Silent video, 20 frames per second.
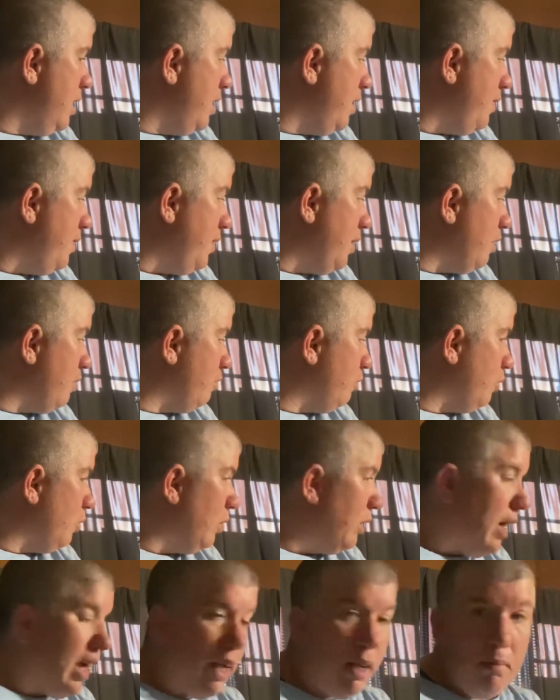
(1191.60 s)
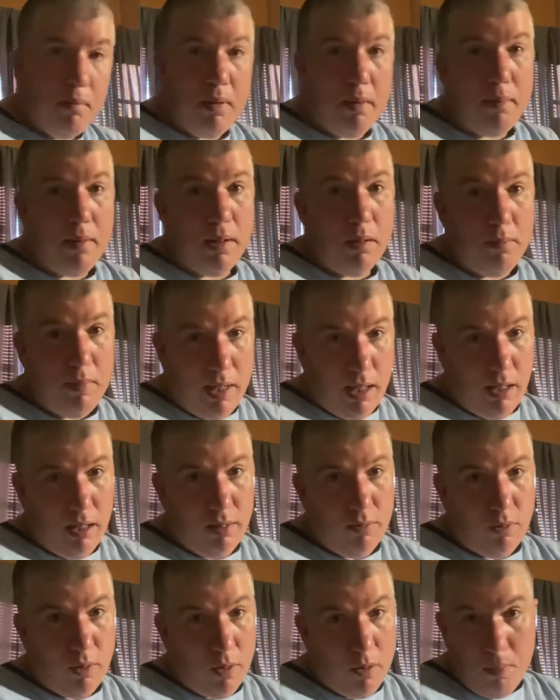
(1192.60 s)
therefore I can be a better me
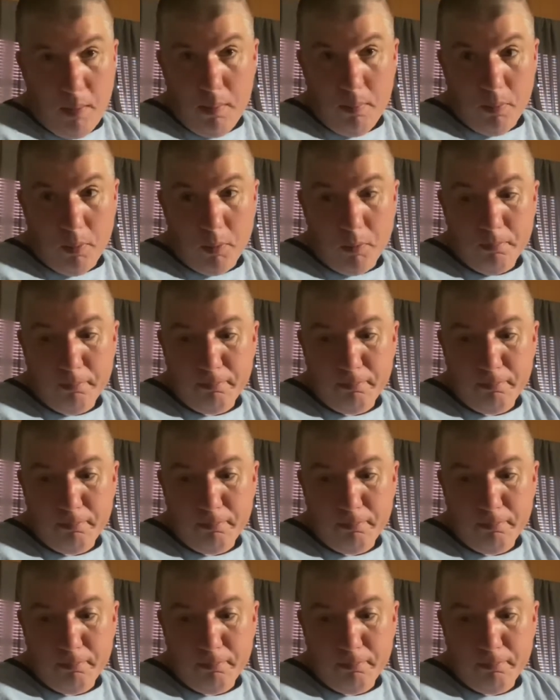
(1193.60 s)
for other people.